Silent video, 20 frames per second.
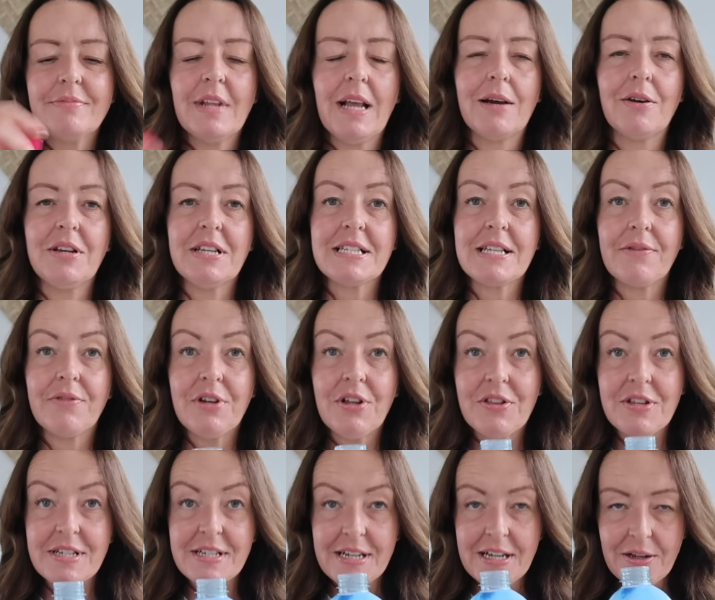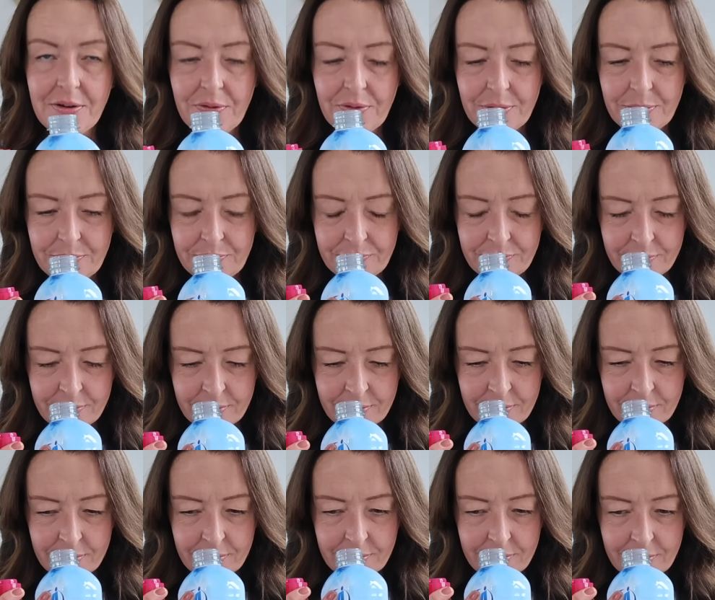let's have another sniff.
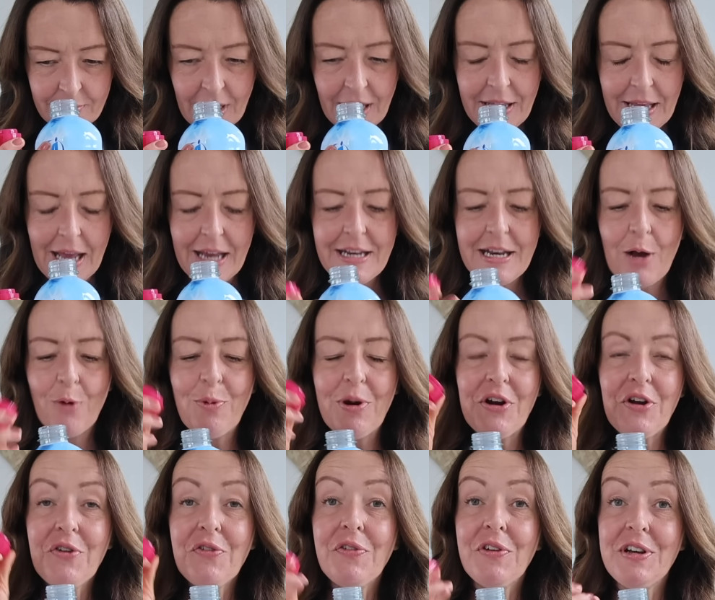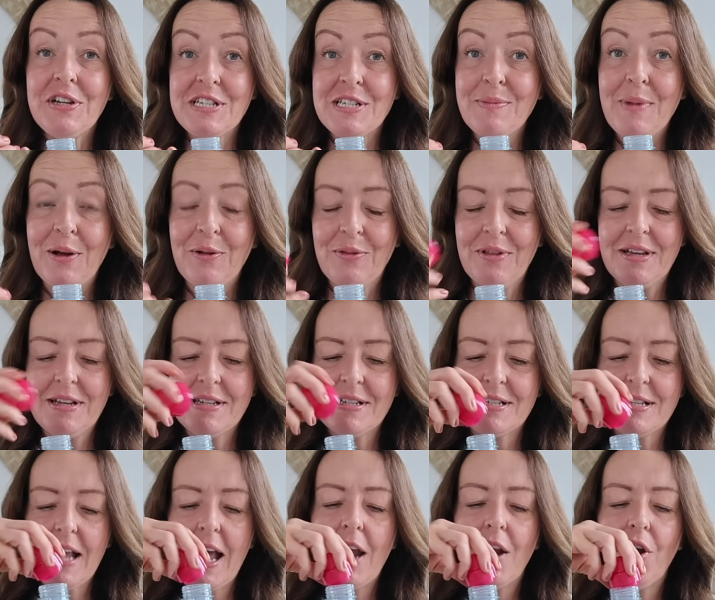Yeah, now when I first smelt
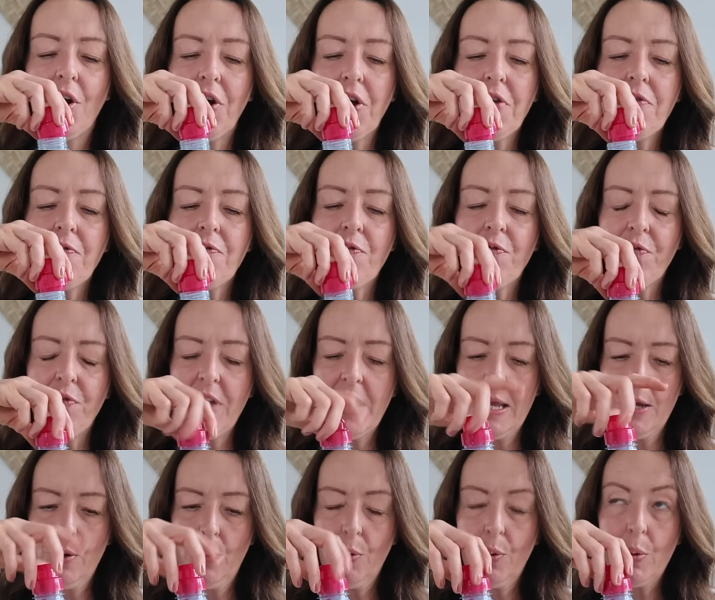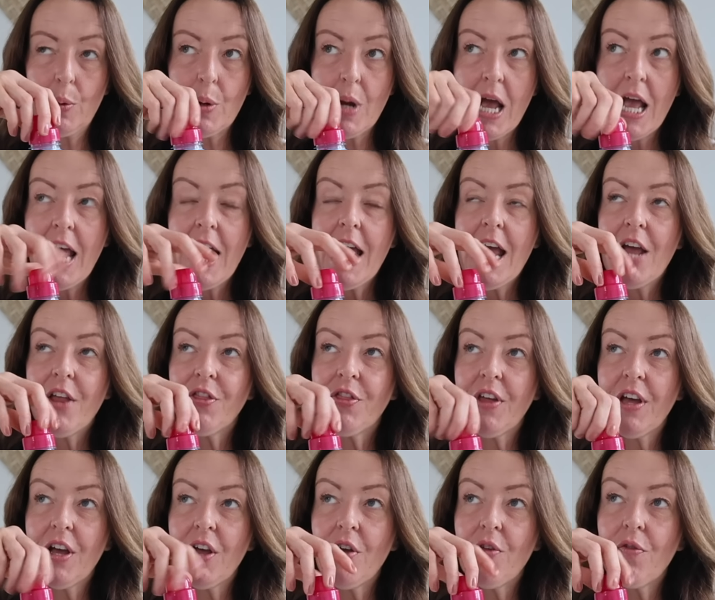this, and I feel
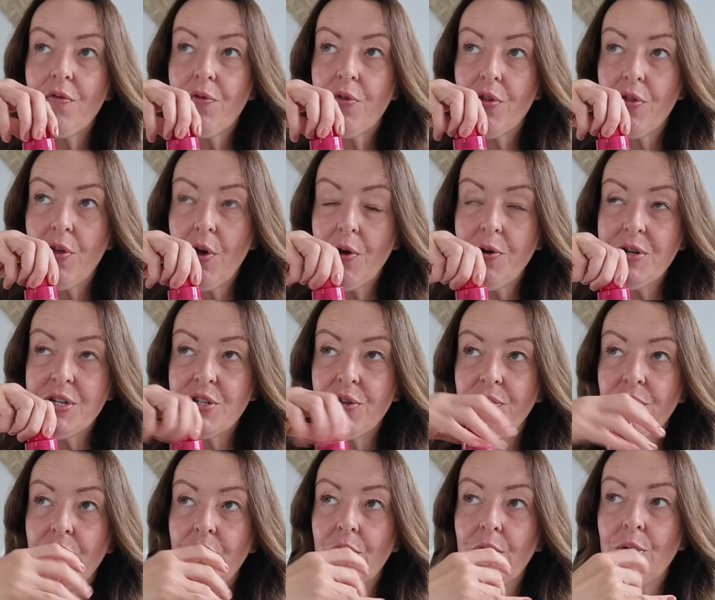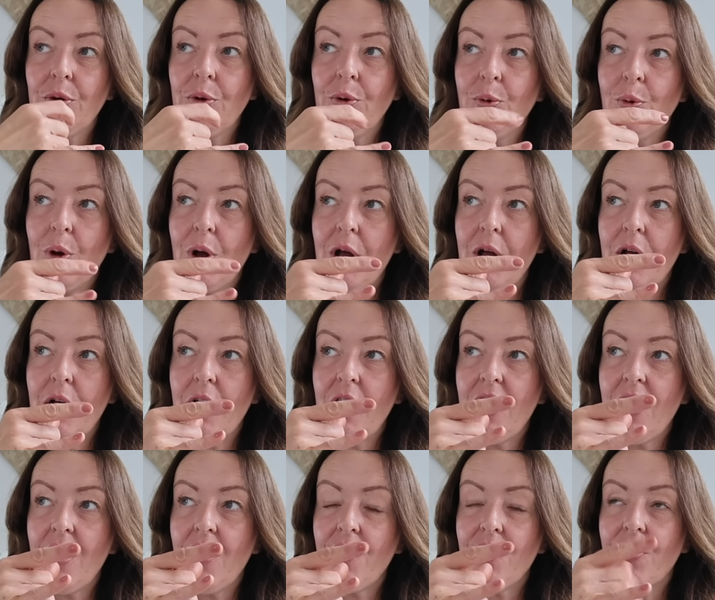that for those of you
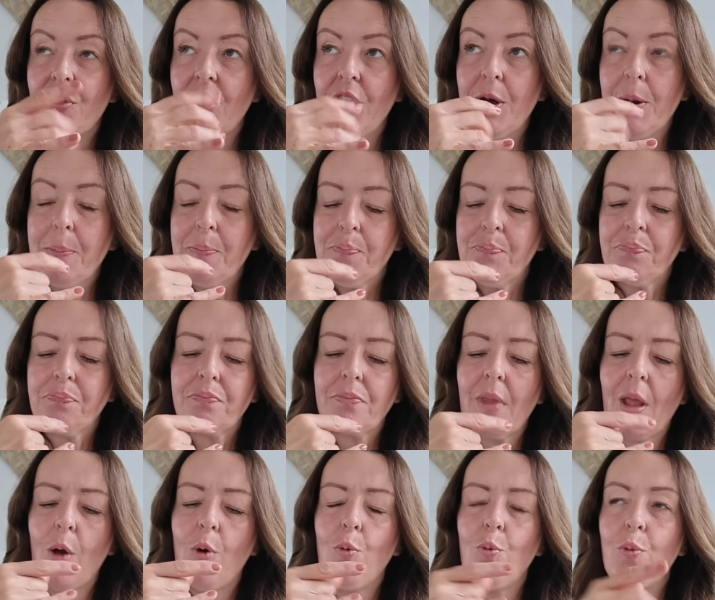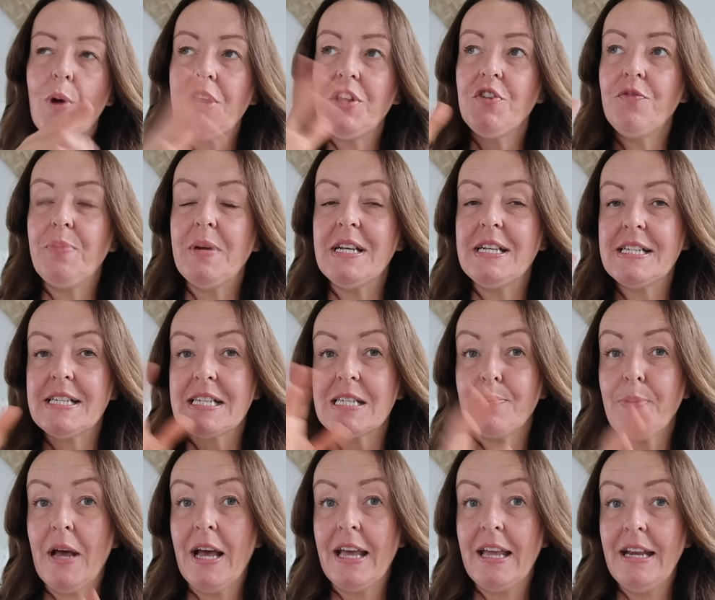that when you've been to
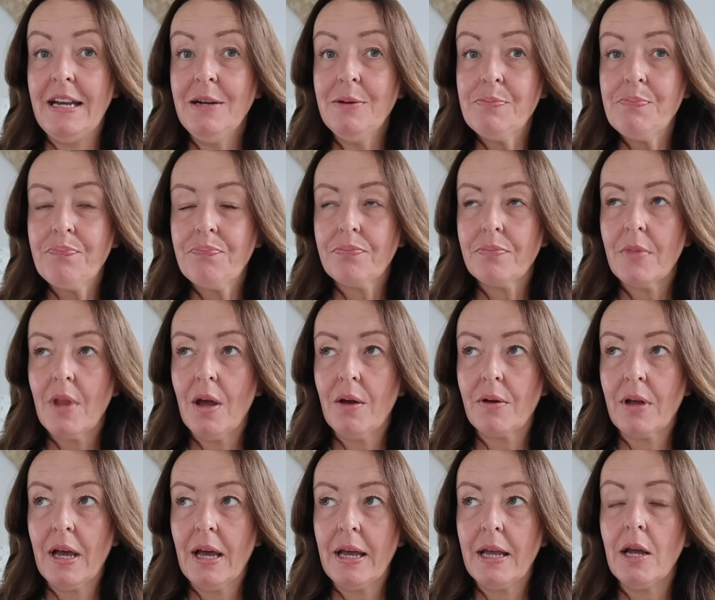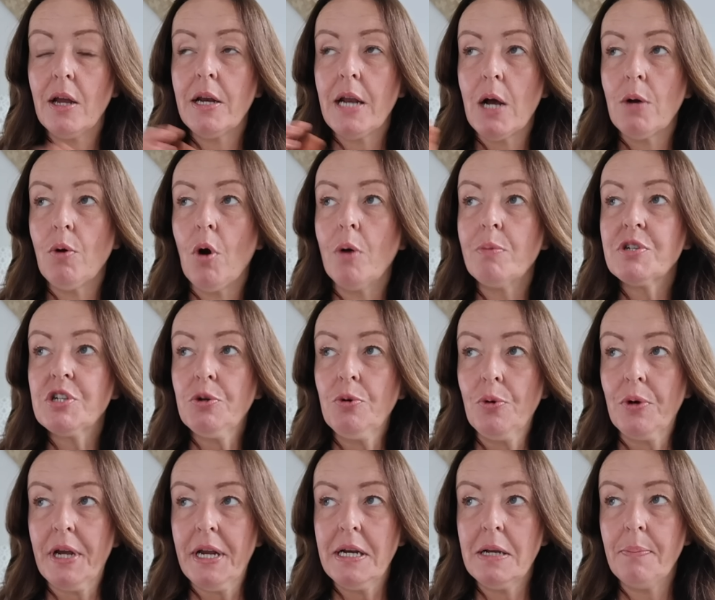Spain, okay, now I'm
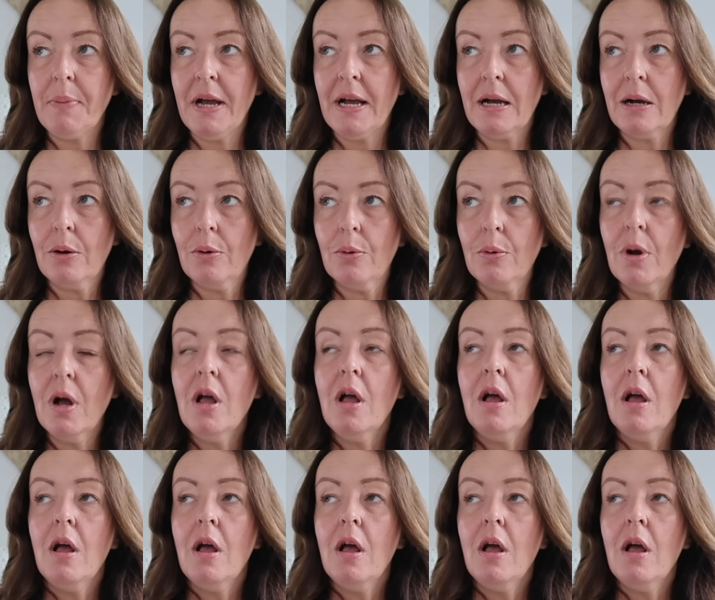talking about